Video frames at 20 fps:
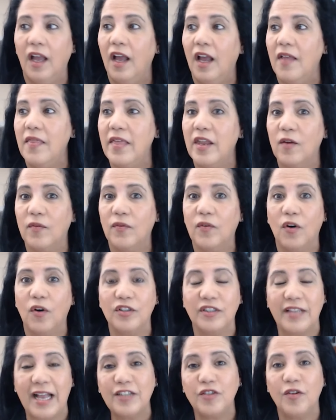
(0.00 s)
And then, of
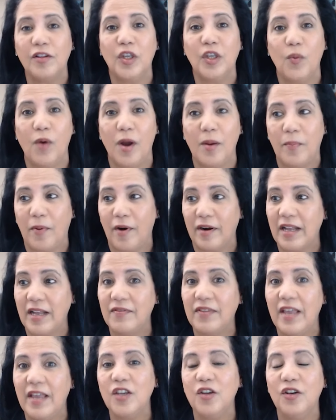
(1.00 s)
course, that's only one part.
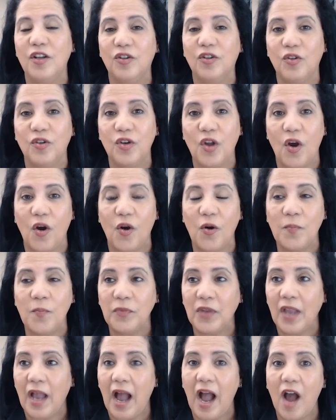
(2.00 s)
And then you need to know
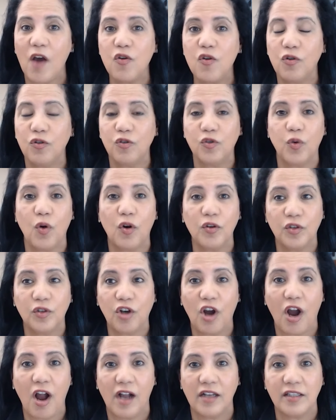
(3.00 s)
how to control your
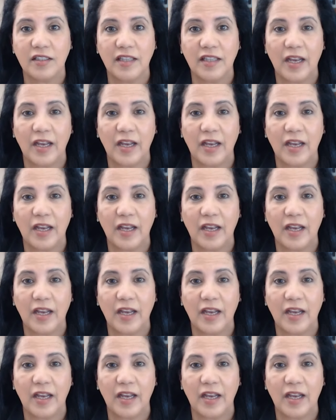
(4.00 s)
costs.